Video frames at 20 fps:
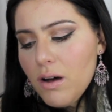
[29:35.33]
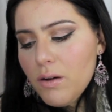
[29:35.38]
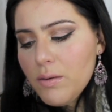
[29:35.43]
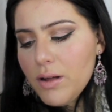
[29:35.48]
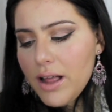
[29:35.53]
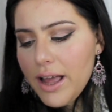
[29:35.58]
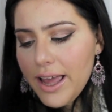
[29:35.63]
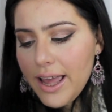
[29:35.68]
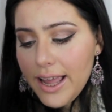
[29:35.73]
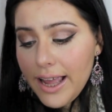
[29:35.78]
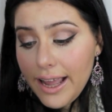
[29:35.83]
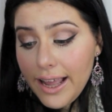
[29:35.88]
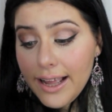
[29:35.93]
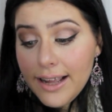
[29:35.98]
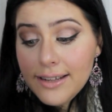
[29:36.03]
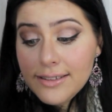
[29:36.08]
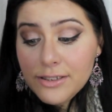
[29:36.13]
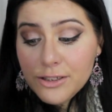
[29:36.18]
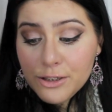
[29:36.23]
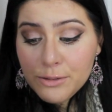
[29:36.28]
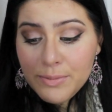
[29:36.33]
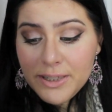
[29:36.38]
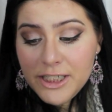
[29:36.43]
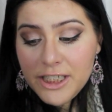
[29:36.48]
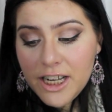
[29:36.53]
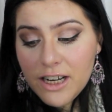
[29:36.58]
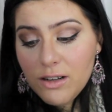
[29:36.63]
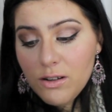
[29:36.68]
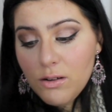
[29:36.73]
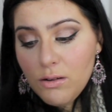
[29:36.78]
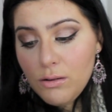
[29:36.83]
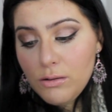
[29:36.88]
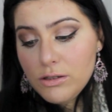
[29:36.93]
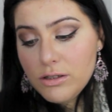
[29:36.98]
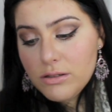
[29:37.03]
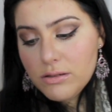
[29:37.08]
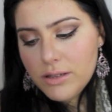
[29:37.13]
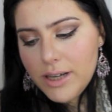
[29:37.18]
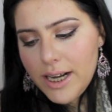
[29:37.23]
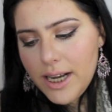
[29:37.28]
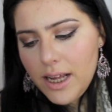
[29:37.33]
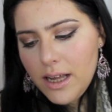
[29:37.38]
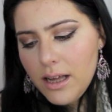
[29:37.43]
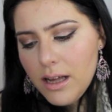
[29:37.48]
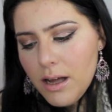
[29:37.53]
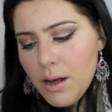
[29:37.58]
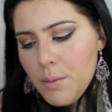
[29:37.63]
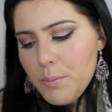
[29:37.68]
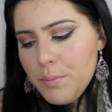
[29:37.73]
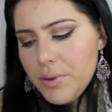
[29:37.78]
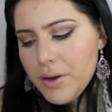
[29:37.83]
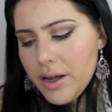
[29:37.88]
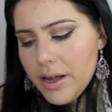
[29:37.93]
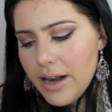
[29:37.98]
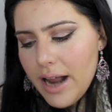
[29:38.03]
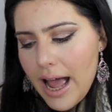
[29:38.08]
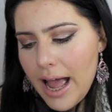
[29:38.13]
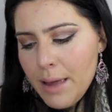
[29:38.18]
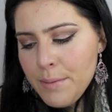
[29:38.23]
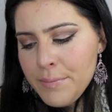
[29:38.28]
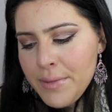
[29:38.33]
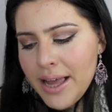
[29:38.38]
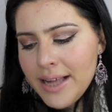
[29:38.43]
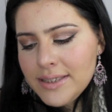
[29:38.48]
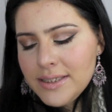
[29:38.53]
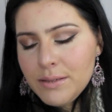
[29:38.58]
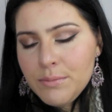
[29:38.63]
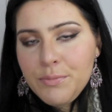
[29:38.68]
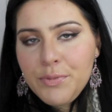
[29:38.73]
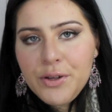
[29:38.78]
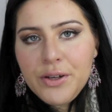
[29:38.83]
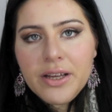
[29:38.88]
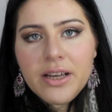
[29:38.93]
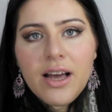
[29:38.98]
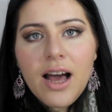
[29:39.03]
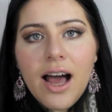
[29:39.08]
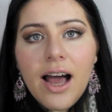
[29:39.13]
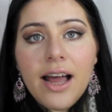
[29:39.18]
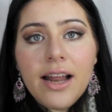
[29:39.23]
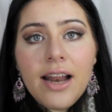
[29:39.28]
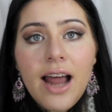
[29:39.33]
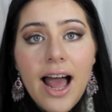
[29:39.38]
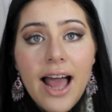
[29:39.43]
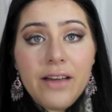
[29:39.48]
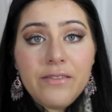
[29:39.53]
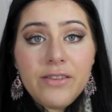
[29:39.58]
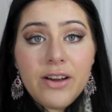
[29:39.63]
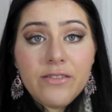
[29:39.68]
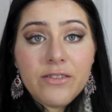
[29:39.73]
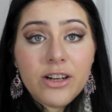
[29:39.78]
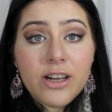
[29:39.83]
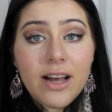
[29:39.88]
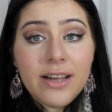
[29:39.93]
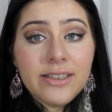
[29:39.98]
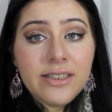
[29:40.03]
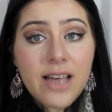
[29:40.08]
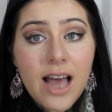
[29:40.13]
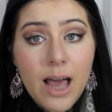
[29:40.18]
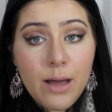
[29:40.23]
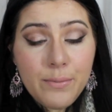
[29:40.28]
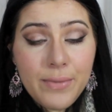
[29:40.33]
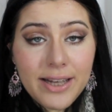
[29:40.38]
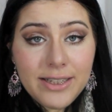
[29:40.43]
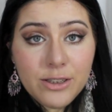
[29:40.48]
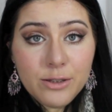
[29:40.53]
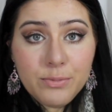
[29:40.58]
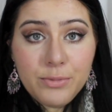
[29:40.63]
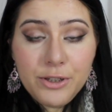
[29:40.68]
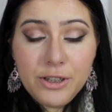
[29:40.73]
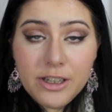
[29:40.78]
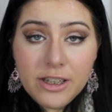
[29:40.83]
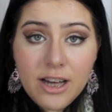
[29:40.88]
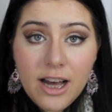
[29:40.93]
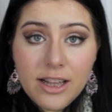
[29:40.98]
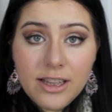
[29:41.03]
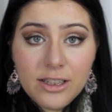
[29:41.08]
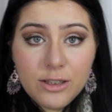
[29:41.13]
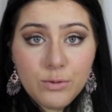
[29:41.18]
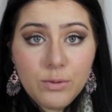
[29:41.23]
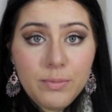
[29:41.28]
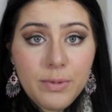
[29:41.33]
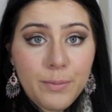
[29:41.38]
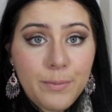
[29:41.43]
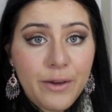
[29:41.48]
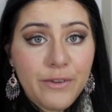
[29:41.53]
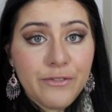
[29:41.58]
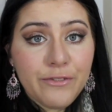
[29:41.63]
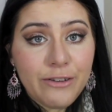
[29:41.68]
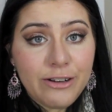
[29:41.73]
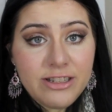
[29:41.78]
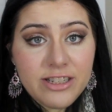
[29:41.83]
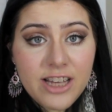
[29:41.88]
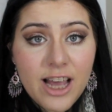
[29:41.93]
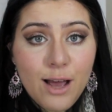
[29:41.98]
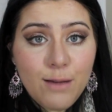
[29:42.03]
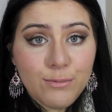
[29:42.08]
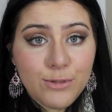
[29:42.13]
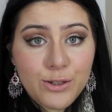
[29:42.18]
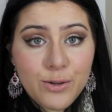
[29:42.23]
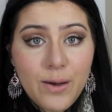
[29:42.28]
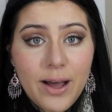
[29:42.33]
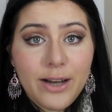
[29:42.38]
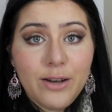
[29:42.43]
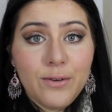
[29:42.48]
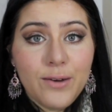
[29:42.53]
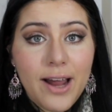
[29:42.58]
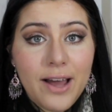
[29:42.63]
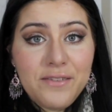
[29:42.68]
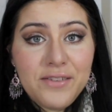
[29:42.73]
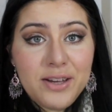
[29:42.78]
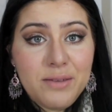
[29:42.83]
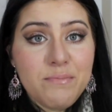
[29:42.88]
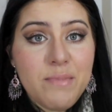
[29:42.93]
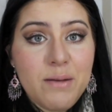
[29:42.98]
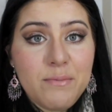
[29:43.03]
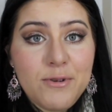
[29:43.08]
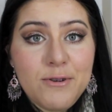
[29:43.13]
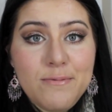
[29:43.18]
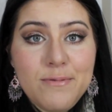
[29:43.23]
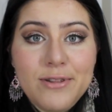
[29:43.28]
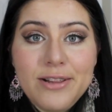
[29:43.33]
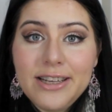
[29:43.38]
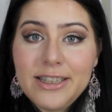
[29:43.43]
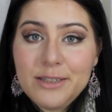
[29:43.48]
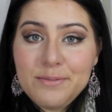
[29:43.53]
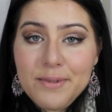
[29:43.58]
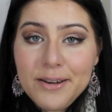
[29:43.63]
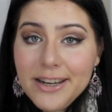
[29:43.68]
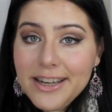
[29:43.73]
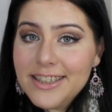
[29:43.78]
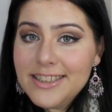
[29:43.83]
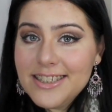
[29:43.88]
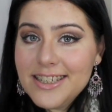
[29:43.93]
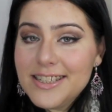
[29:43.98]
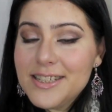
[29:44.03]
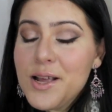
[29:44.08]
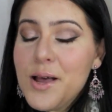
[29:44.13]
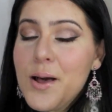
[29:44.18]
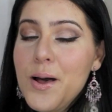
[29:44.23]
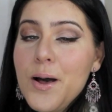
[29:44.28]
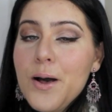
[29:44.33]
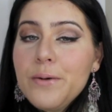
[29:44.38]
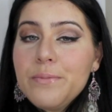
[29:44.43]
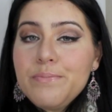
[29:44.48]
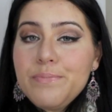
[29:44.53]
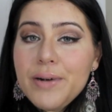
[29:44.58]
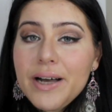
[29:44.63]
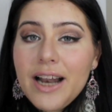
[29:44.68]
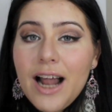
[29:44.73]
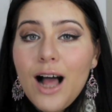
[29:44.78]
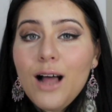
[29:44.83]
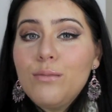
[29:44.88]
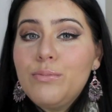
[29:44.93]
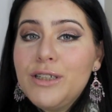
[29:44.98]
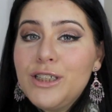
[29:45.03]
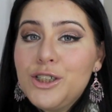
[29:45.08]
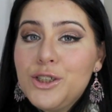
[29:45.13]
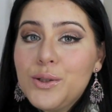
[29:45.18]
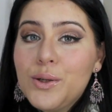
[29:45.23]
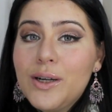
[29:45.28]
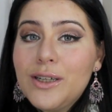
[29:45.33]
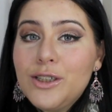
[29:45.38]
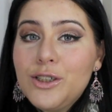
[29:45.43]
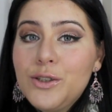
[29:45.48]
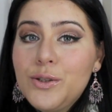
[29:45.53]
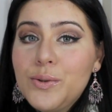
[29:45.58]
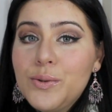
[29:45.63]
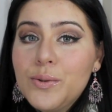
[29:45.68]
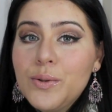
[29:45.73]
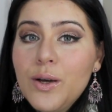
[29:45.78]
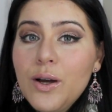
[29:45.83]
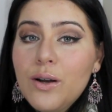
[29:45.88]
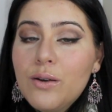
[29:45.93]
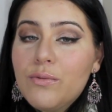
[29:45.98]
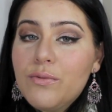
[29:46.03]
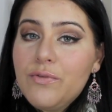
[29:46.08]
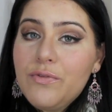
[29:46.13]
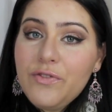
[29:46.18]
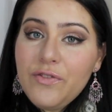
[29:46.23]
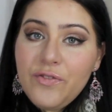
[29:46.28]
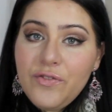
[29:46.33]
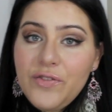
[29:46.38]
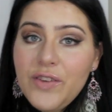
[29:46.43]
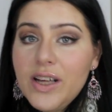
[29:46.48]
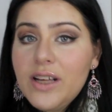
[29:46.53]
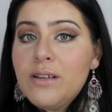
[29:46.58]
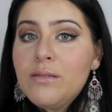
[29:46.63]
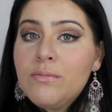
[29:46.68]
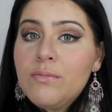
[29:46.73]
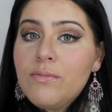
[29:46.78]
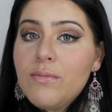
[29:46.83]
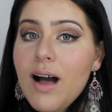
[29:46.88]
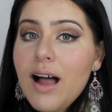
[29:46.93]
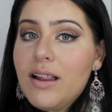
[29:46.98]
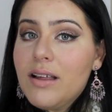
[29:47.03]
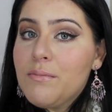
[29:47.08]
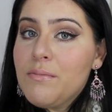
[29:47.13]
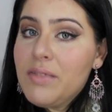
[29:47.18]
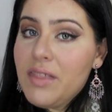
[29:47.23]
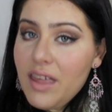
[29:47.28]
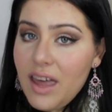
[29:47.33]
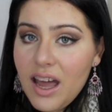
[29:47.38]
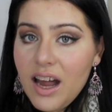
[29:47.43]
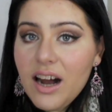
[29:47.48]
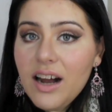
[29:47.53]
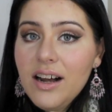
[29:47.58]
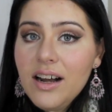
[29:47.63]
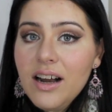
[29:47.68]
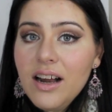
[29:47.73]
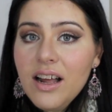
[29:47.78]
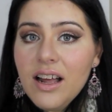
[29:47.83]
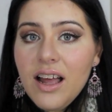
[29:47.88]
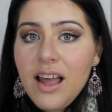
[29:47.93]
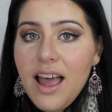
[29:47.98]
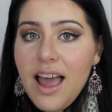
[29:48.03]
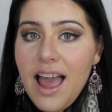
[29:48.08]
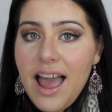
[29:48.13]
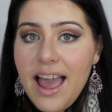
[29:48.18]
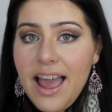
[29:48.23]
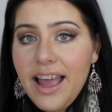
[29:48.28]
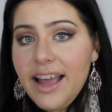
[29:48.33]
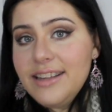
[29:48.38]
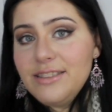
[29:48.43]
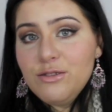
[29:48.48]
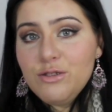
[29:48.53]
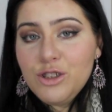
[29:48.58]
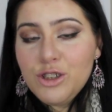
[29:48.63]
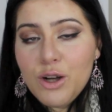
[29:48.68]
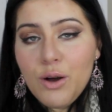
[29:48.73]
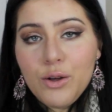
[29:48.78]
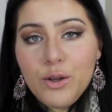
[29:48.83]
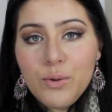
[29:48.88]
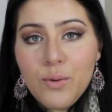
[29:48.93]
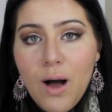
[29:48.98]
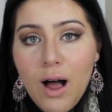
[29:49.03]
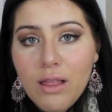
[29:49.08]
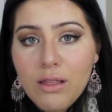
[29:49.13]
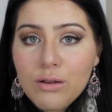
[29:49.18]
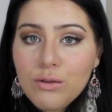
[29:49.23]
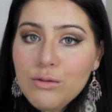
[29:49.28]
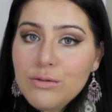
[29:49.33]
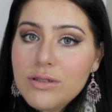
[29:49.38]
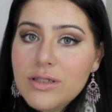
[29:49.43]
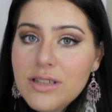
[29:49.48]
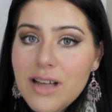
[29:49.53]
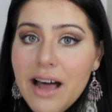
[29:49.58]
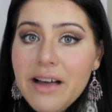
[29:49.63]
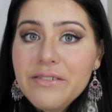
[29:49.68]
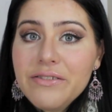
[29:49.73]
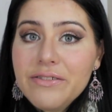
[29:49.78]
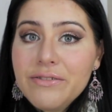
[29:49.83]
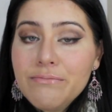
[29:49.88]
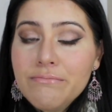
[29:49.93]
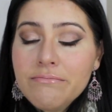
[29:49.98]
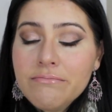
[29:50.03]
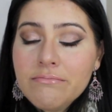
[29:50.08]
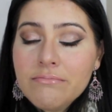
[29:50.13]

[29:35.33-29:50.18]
Well, I answered my channel goals already, but IMATS and BeautyCon, I've never gone to IMATS or BeautyCon. This will be my first time, so I don't have any memorable experiences, but I'll be sure to film while I'm there and show you all the cool stuff.